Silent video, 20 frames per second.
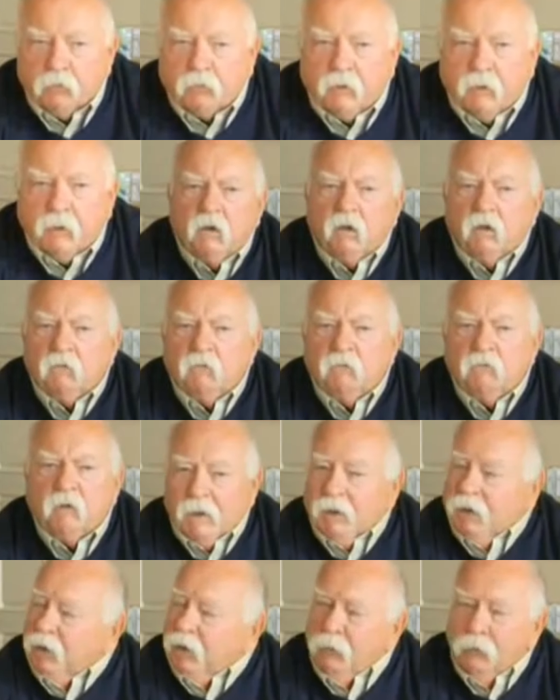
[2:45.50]
your tongue,"
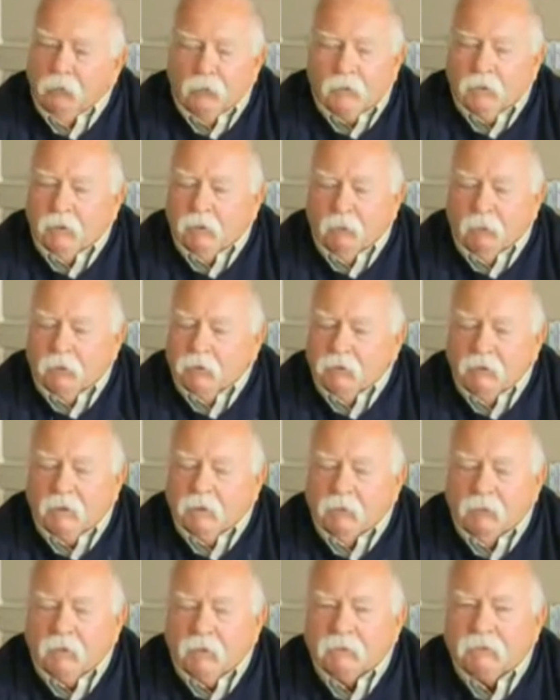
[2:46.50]
and I really wasn't
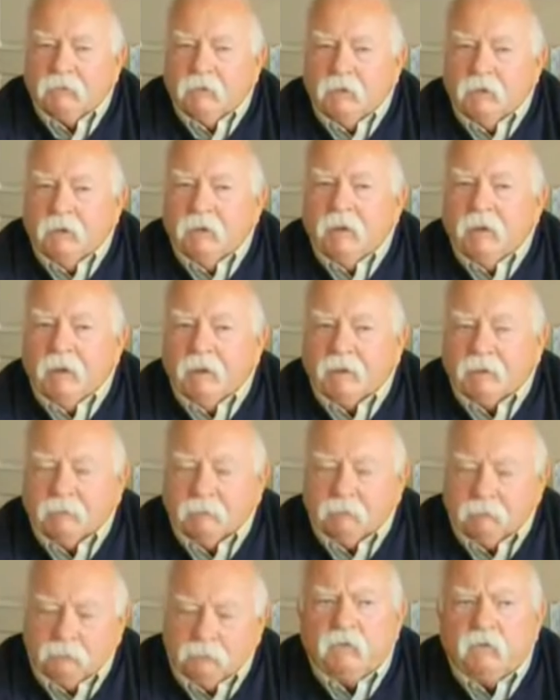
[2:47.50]
interested in that.
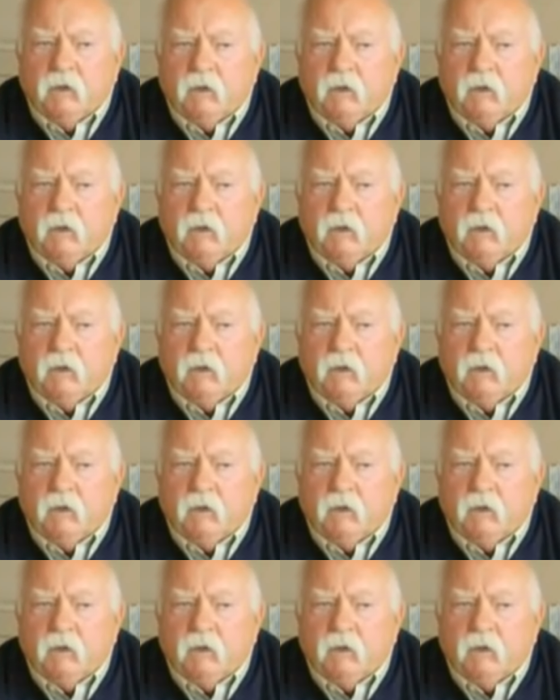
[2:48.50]
He